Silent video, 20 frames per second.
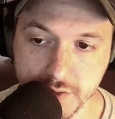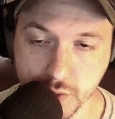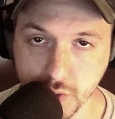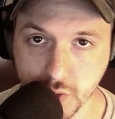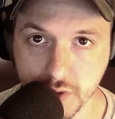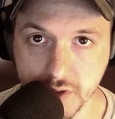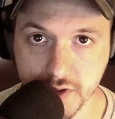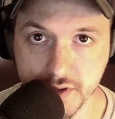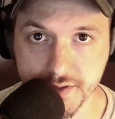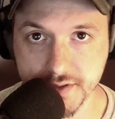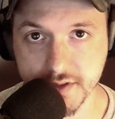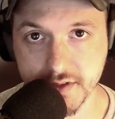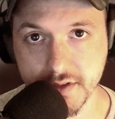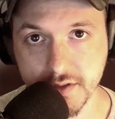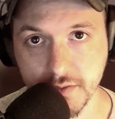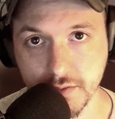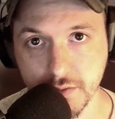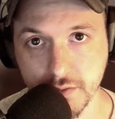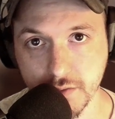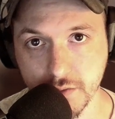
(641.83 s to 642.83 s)
tools
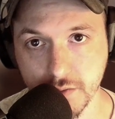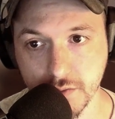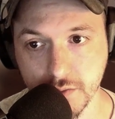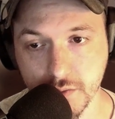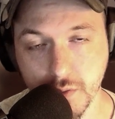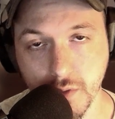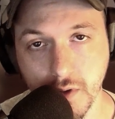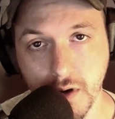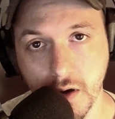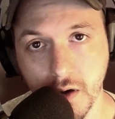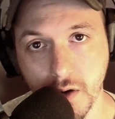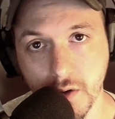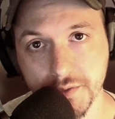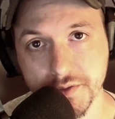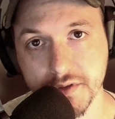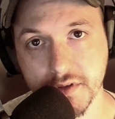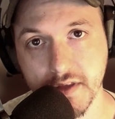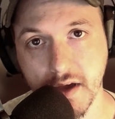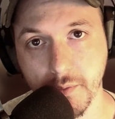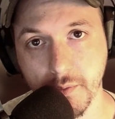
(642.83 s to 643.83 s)
to grow
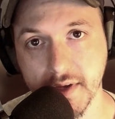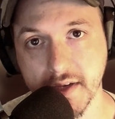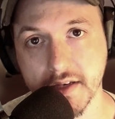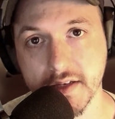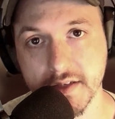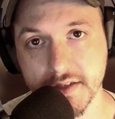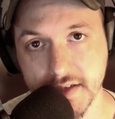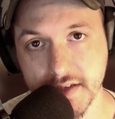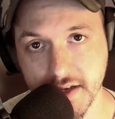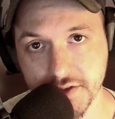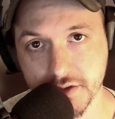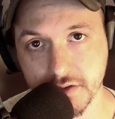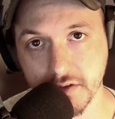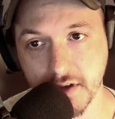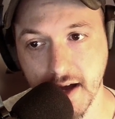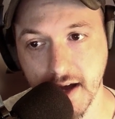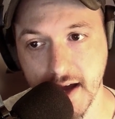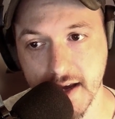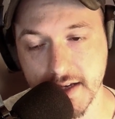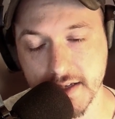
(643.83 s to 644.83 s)
so that we can
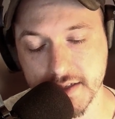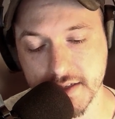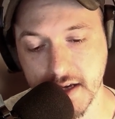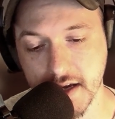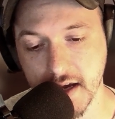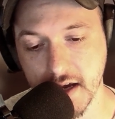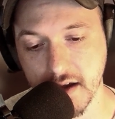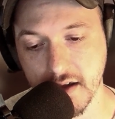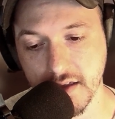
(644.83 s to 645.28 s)
decentralize